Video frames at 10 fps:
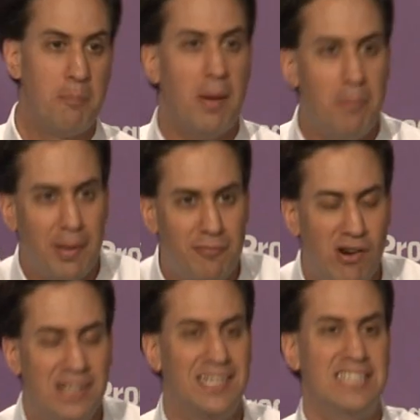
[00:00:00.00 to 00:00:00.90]
But
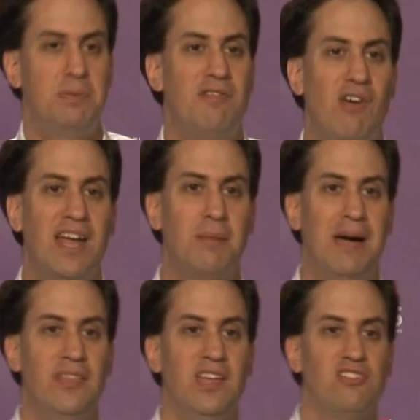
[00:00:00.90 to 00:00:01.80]
friends, let's be frank
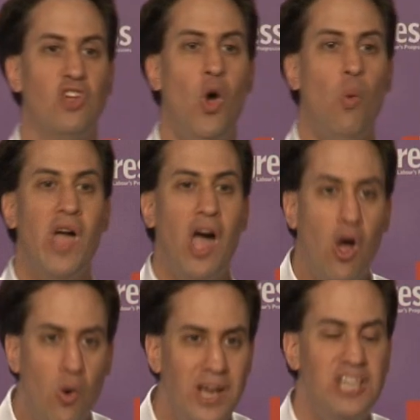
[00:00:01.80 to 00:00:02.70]
about this. We're
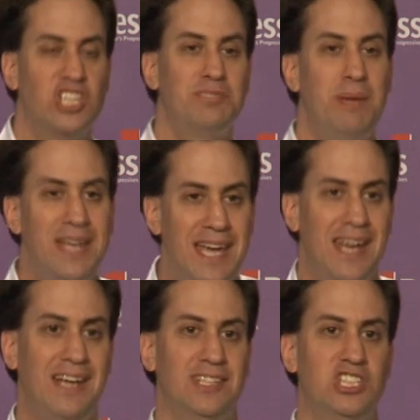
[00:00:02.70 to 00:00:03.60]
only just
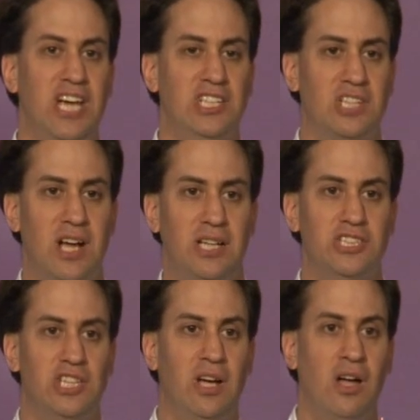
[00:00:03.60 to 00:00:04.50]
beginning to change the
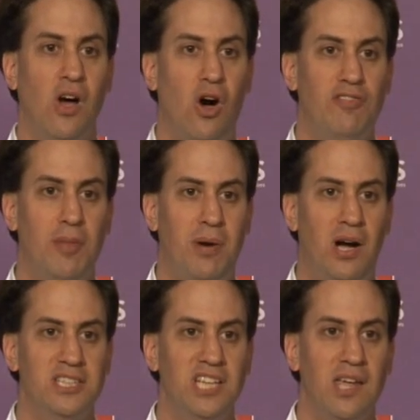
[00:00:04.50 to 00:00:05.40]
culture of the
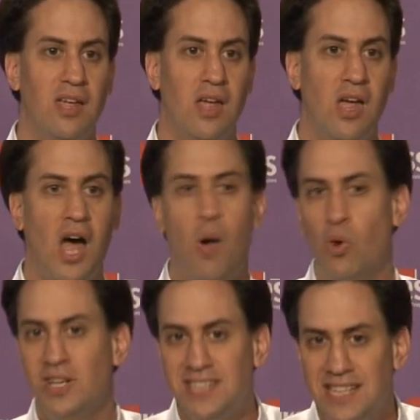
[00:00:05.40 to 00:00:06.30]
party. I
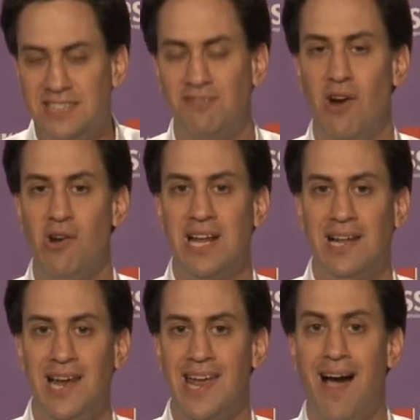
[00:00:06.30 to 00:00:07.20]
want to say this very
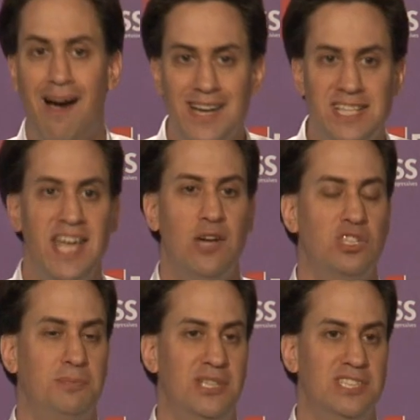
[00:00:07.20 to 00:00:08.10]
clearly. I take
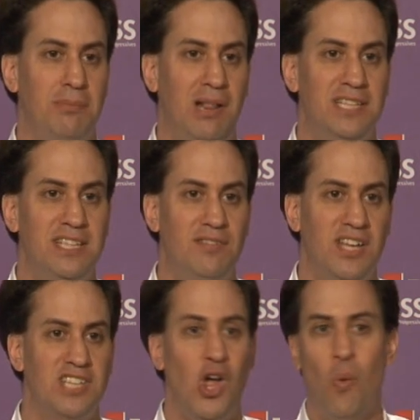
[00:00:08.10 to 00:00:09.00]
responsibility for
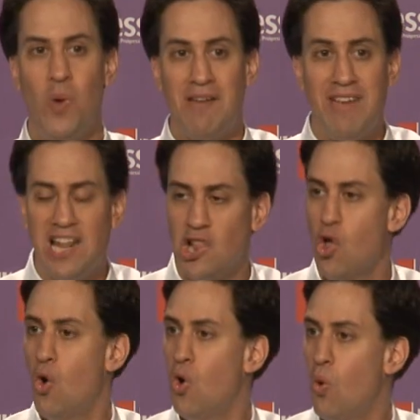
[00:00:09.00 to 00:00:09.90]
this. We have a
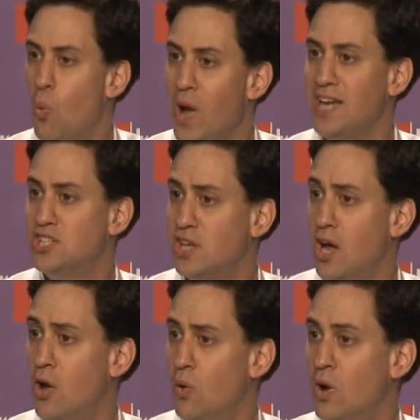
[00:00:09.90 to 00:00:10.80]
long way to
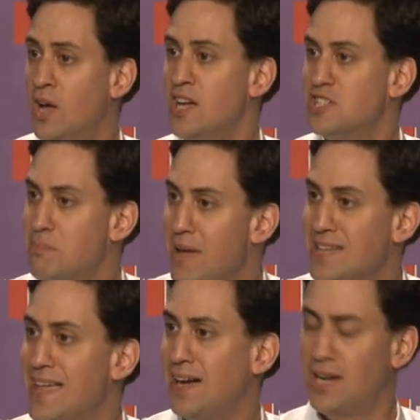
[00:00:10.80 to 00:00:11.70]
go to
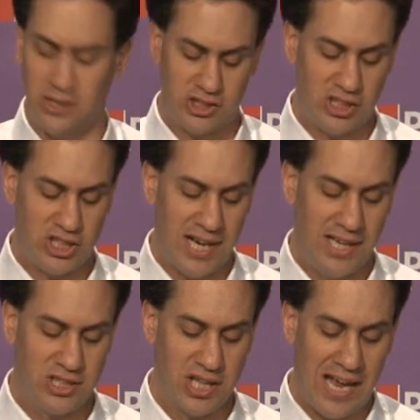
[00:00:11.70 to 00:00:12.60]
make that culture
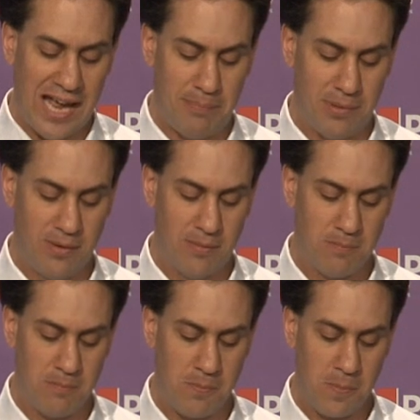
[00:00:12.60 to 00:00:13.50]
change happen.
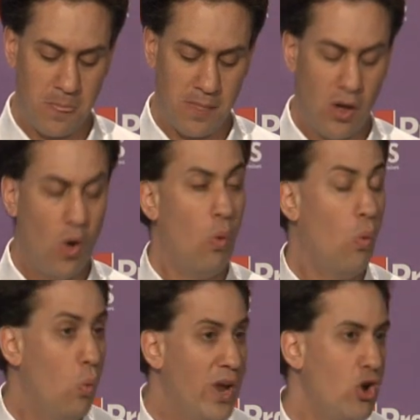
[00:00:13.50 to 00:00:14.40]

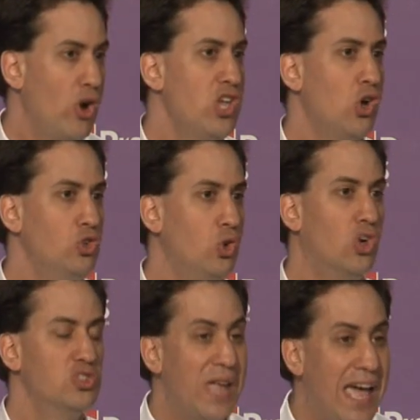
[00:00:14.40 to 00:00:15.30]
We're knocking on
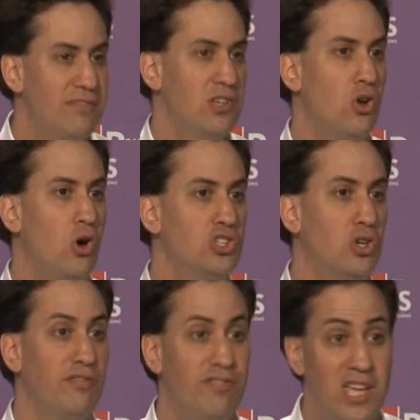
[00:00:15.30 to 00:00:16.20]
doors we haven't knocked
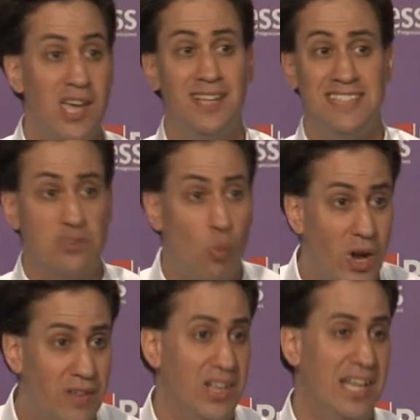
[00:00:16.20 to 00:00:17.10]
on for years. That's
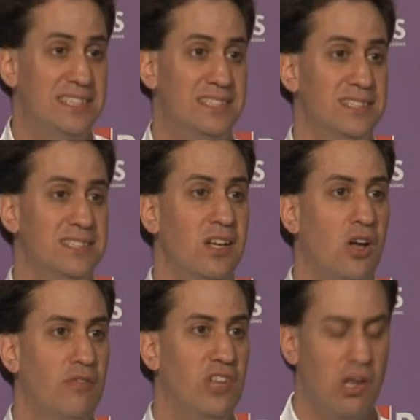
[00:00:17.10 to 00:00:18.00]
one of the lessons
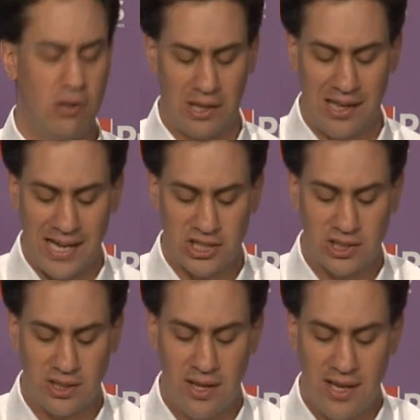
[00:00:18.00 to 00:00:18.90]
of the local
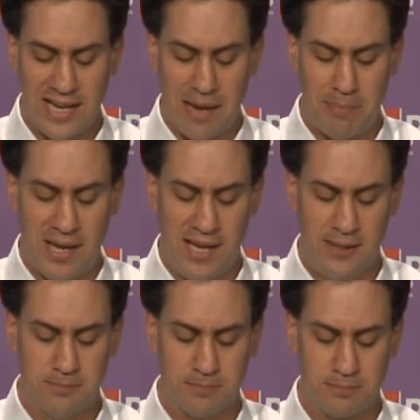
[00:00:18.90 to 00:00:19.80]
election campaign.